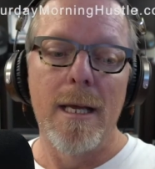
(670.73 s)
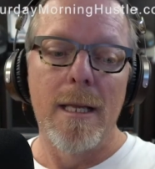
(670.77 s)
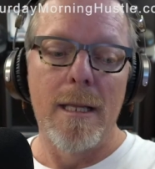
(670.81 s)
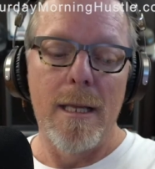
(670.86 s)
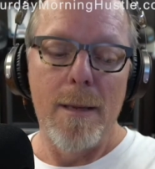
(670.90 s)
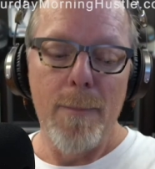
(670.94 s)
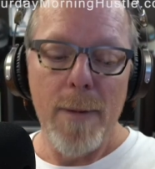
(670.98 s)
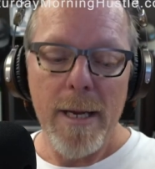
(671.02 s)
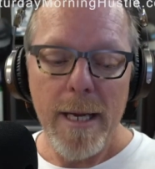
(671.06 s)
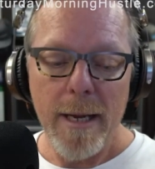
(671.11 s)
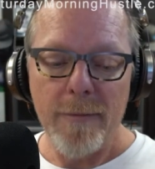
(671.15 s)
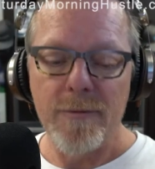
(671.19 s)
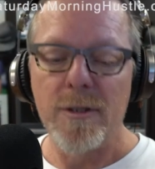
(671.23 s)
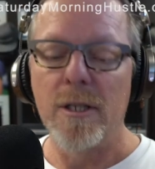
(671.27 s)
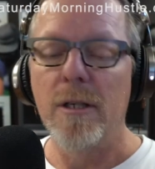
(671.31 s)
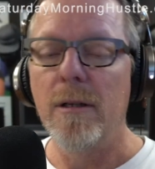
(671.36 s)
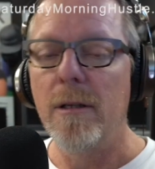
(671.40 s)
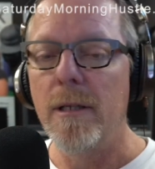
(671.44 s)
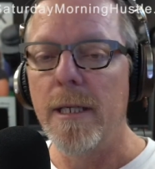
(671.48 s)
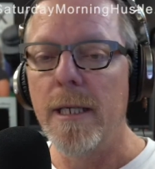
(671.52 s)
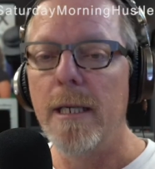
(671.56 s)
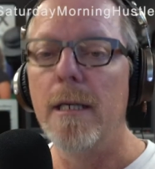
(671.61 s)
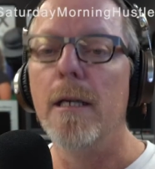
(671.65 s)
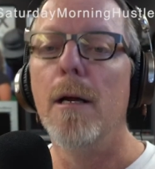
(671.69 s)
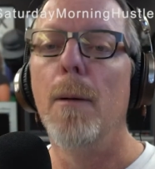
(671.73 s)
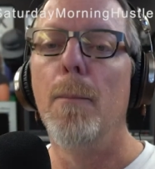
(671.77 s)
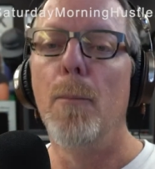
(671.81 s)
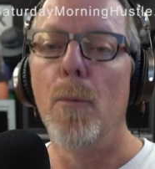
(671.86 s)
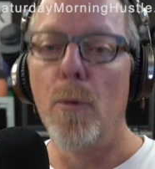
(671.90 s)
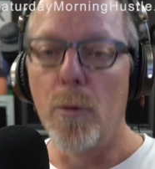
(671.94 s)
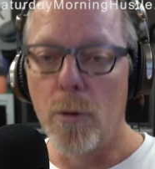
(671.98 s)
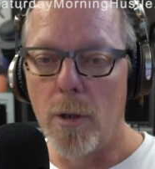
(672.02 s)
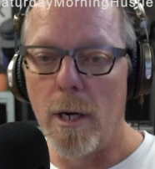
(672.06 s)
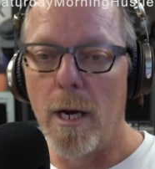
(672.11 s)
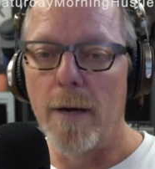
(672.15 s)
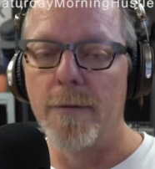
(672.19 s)
They may have to clean
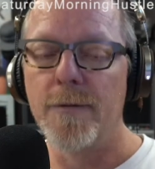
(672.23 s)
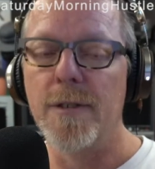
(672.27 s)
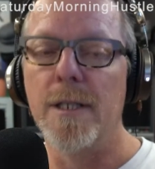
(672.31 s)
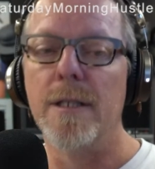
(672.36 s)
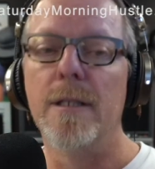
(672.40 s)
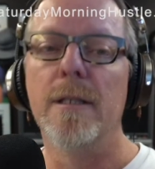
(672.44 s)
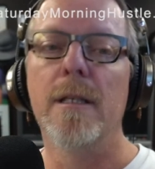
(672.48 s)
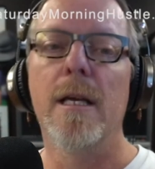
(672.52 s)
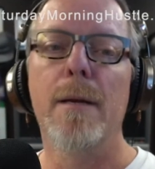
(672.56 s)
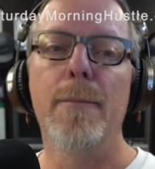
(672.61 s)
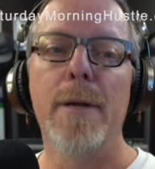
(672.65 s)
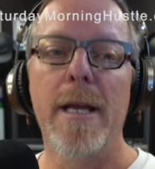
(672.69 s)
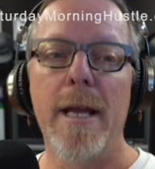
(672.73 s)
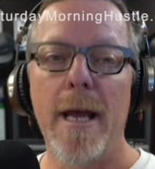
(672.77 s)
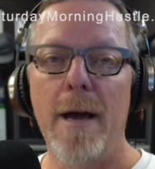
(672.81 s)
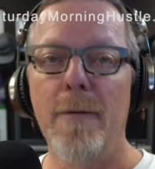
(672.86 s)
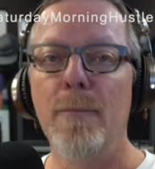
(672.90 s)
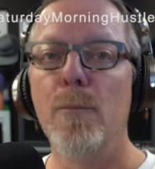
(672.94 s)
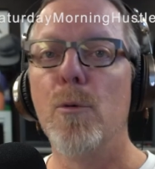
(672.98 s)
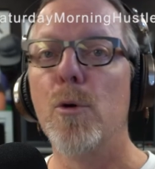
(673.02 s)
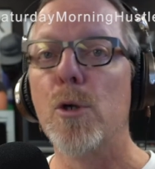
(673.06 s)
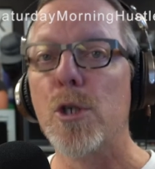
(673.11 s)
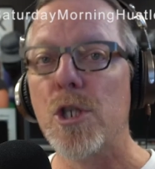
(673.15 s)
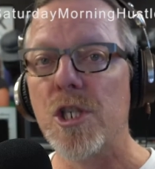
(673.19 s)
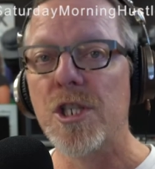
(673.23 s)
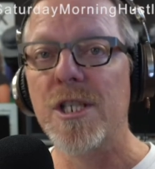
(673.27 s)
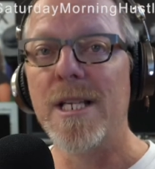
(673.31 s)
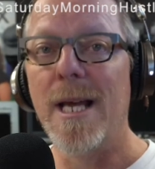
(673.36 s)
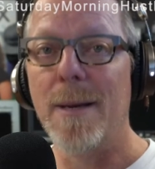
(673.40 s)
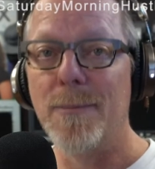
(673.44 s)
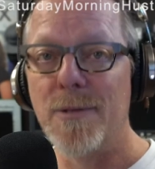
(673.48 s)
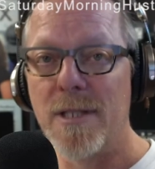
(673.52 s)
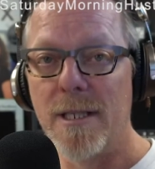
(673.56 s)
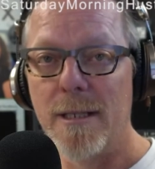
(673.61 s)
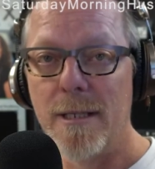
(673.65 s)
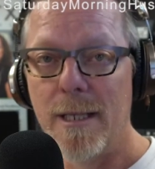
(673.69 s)
more often. They may have more
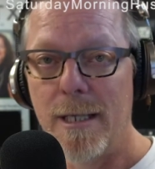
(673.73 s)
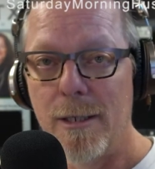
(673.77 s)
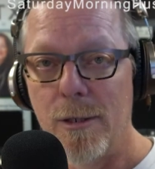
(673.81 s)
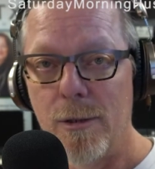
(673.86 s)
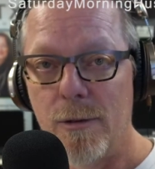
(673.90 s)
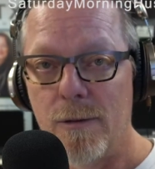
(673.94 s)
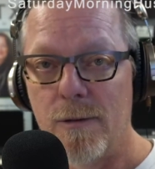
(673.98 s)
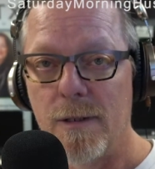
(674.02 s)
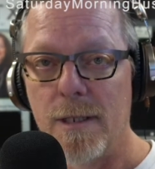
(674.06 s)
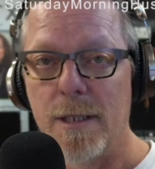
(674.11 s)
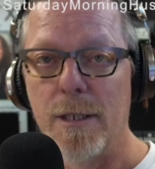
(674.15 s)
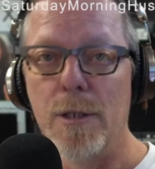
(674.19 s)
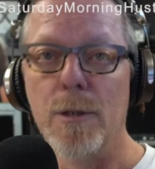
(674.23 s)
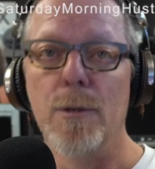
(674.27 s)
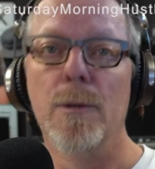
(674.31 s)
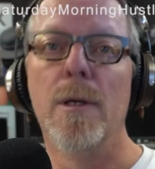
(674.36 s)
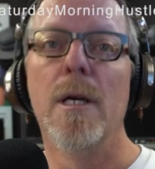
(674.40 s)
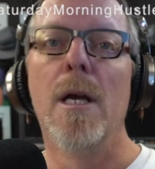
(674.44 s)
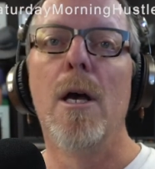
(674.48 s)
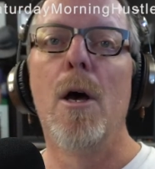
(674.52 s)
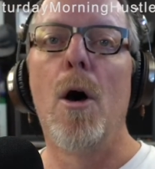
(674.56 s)
steps than they usually do.